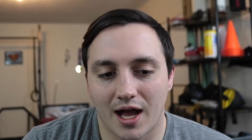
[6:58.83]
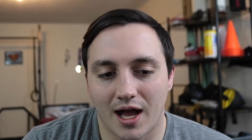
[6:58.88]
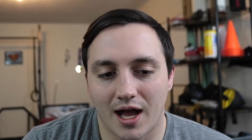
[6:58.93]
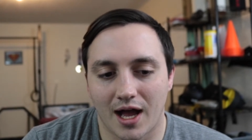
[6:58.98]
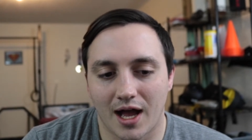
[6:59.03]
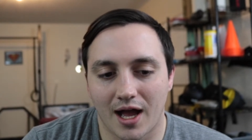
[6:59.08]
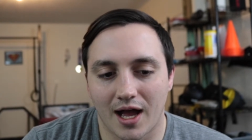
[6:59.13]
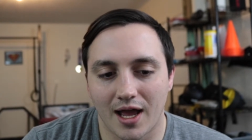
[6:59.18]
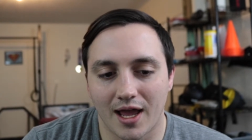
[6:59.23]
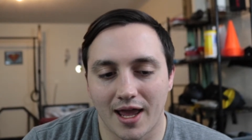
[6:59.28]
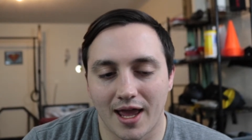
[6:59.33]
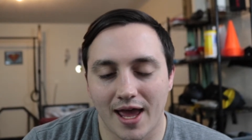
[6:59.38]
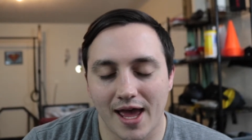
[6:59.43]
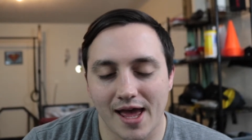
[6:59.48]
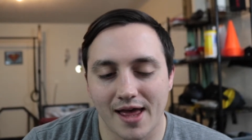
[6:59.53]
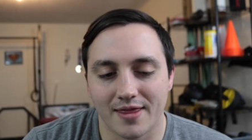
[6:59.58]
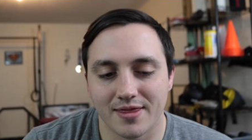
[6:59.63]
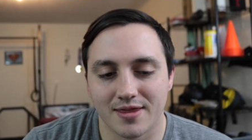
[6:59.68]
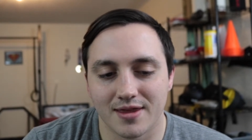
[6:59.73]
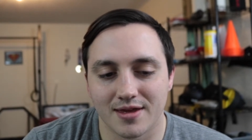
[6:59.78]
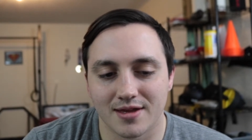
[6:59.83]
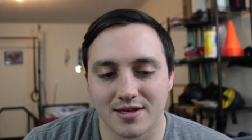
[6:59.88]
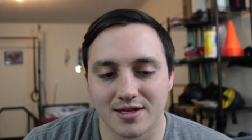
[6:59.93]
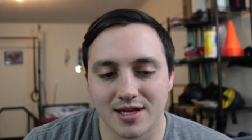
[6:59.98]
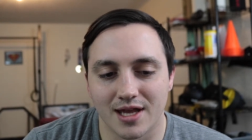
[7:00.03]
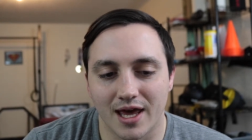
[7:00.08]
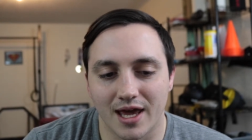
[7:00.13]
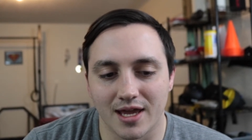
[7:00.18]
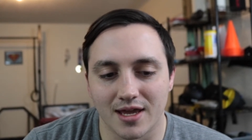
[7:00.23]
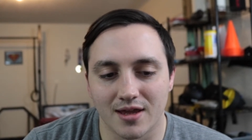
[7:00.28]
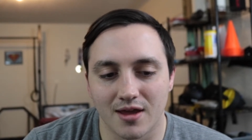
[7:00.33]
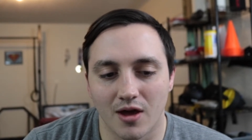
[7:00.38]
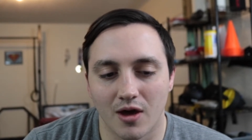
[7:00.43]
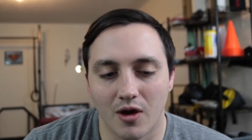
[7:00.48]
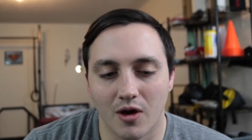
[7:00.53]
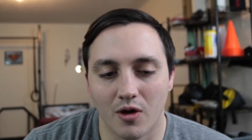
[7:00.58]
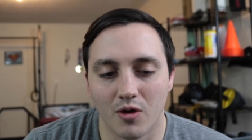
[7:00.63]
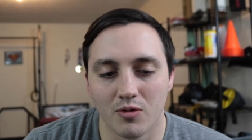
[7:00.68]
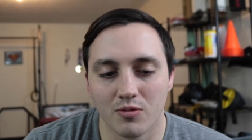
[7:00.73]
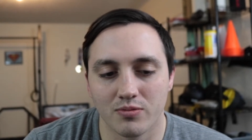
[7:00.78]
I had this like
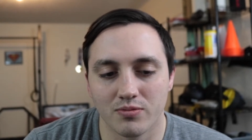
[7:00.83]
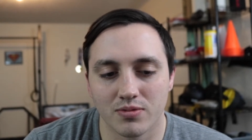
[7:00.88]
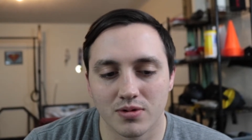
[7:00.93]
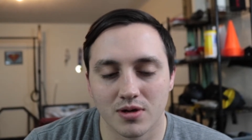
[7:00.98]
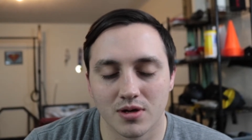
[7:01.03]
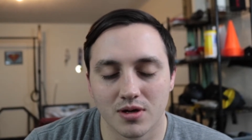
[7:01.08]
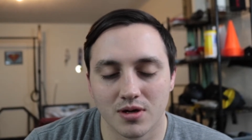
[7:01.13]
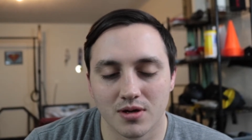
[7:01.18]
hope,